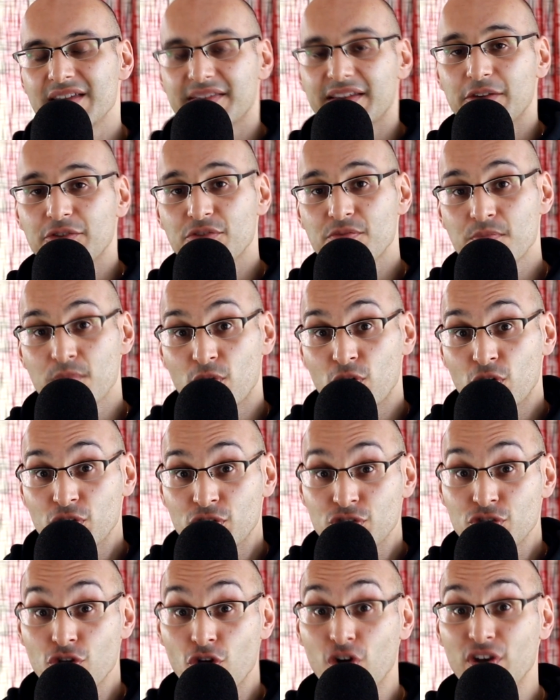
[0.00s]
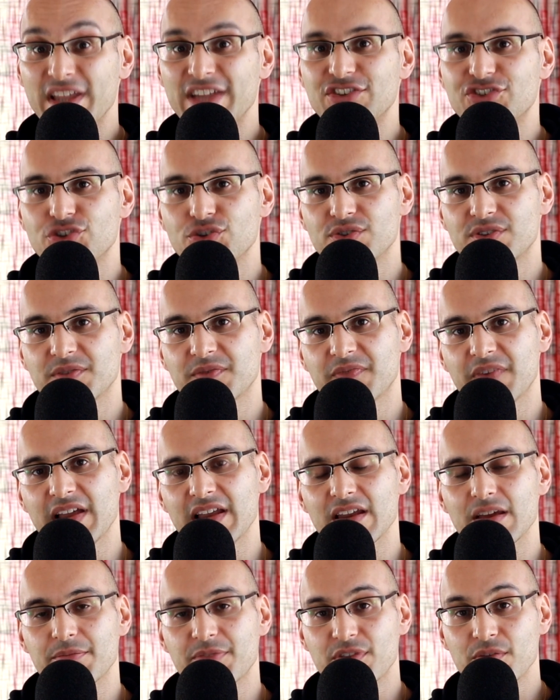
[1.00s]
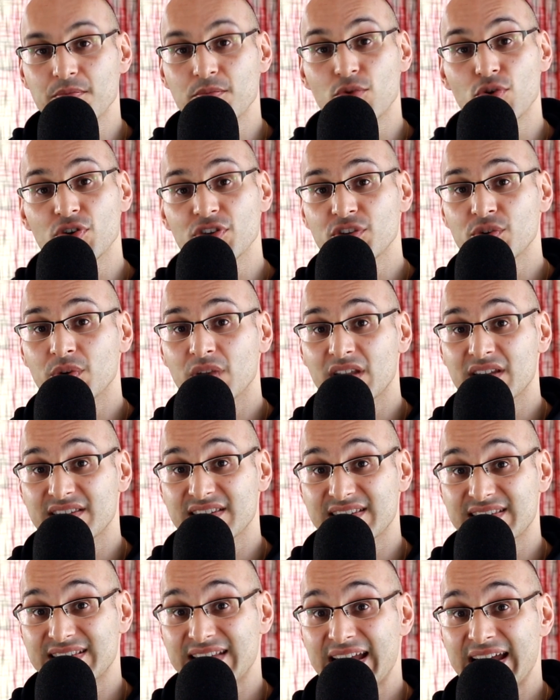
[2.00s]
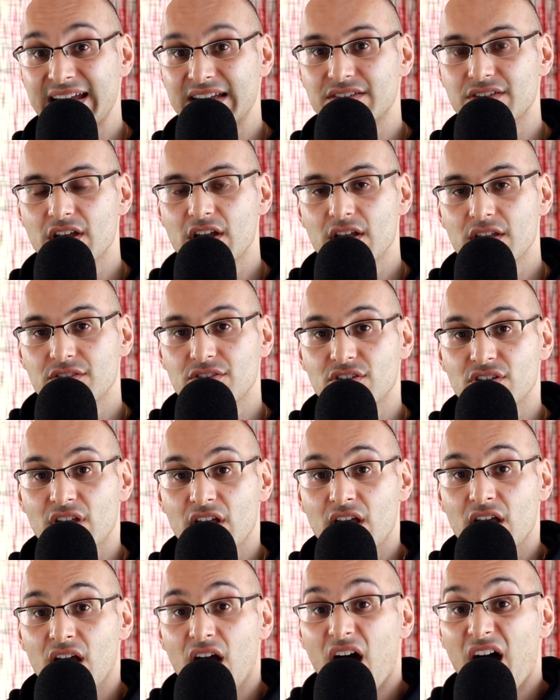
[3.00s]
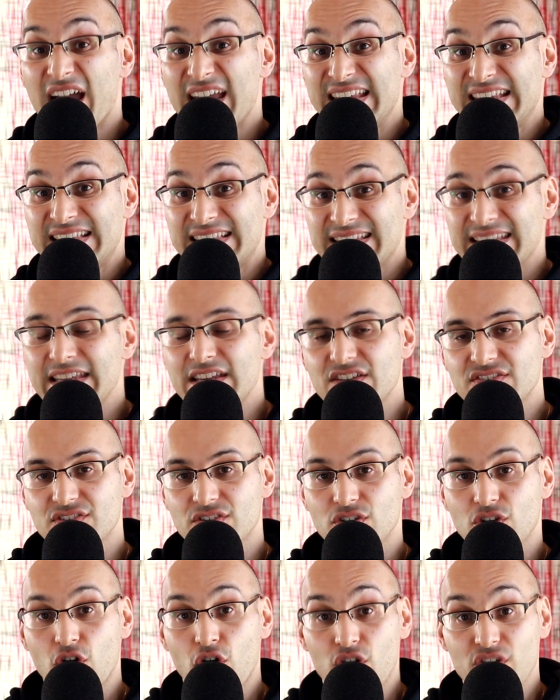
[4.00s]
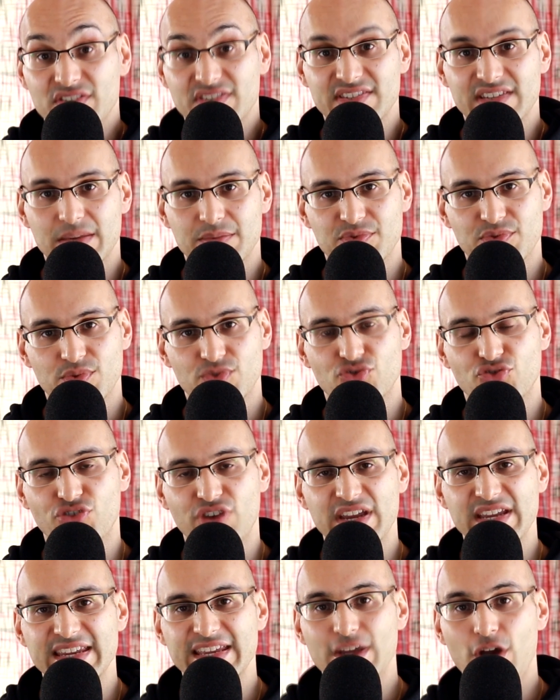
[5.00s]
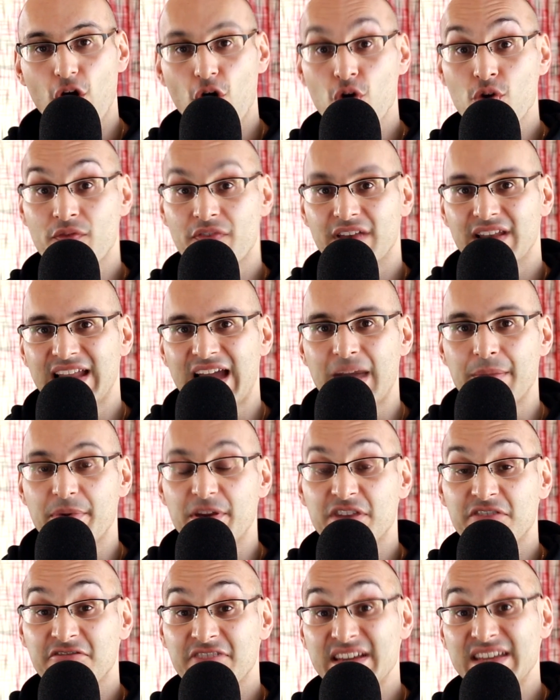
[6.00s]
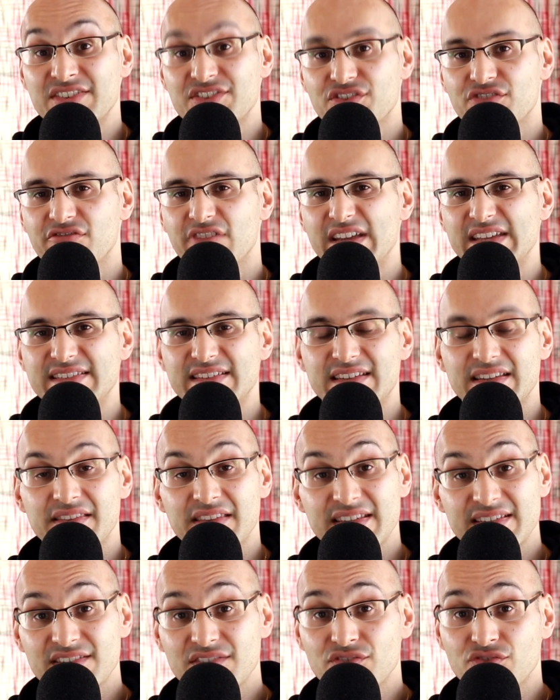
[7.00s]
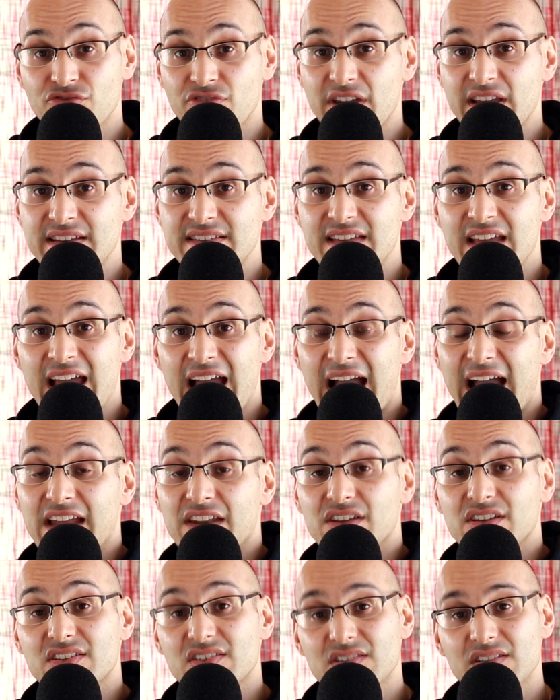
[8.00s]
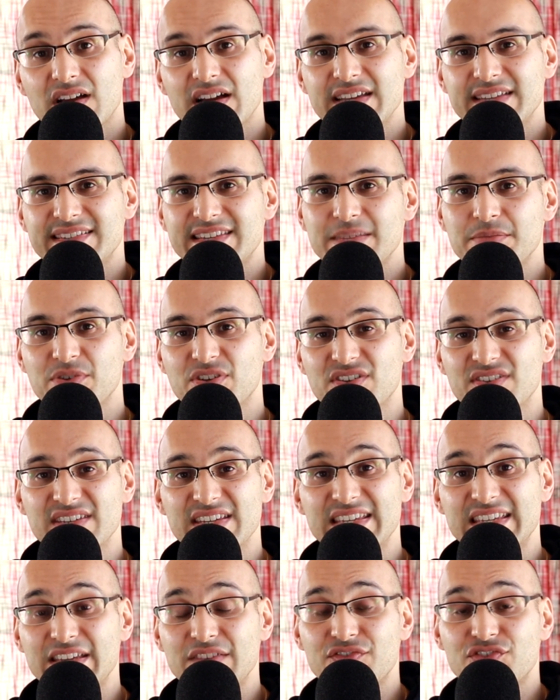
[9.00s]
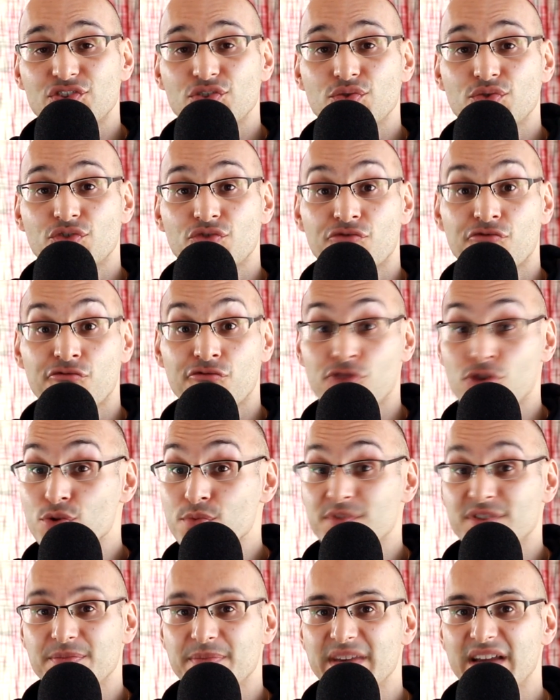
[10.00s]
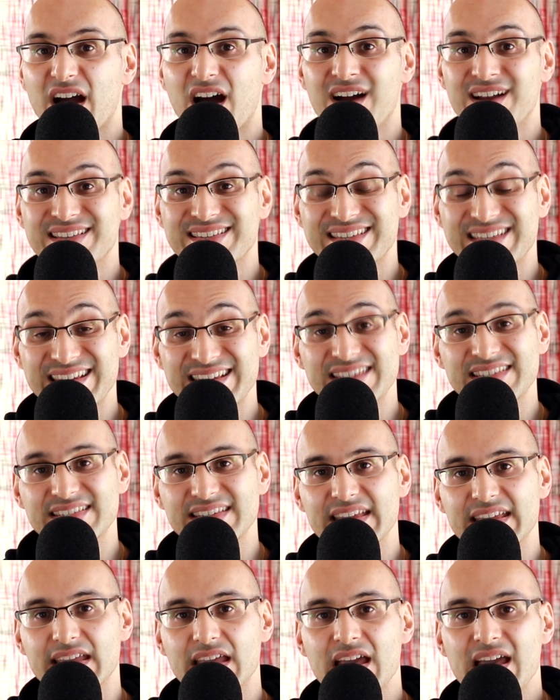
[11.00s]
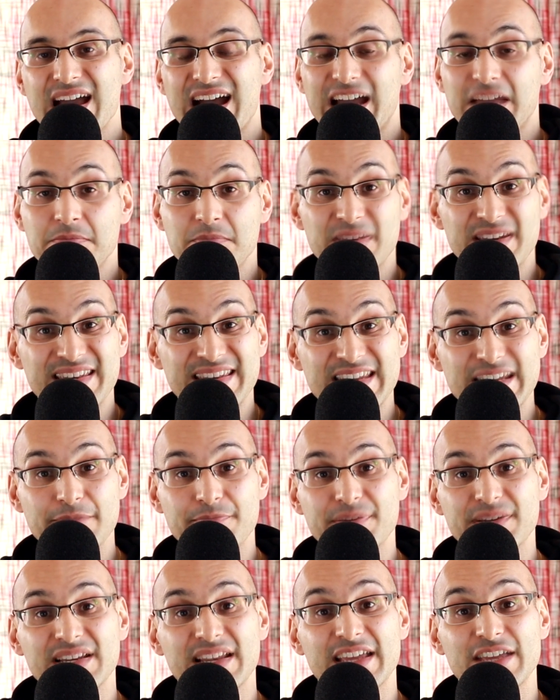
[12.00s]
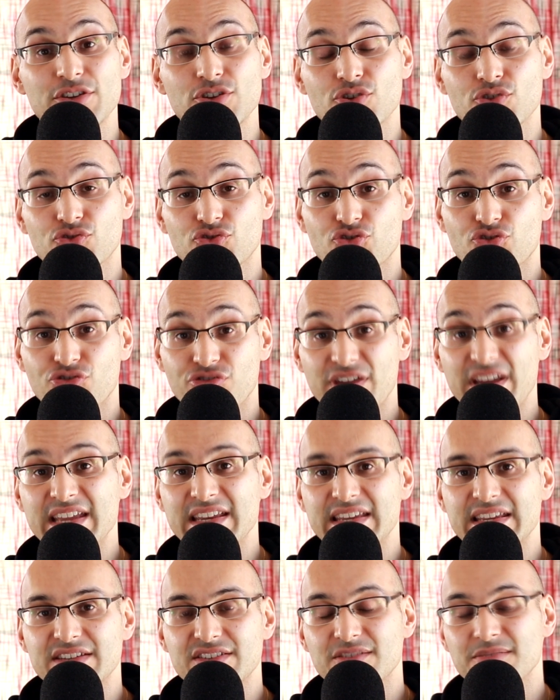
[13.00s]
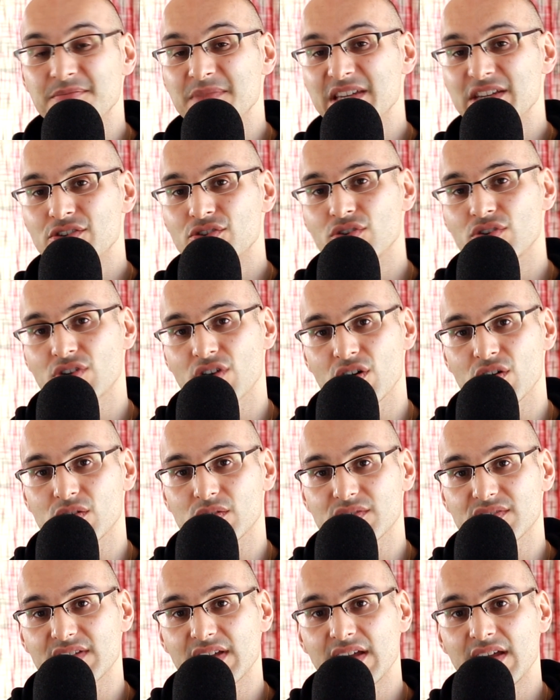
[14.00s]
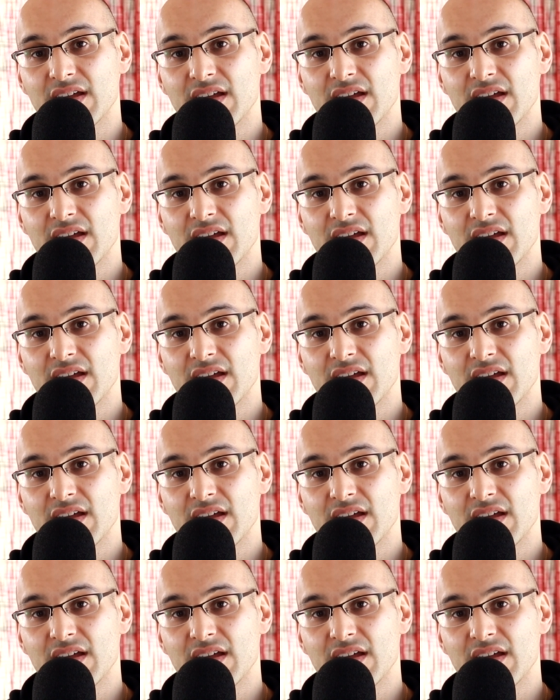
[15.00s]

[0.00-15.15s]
Now, the more knowledge you develop, the more you'll understand that ideas and concepts with training overlap and are integrated. And this is great and exciting because it gives you the room to be artistic and manipulate your training to meet your goals.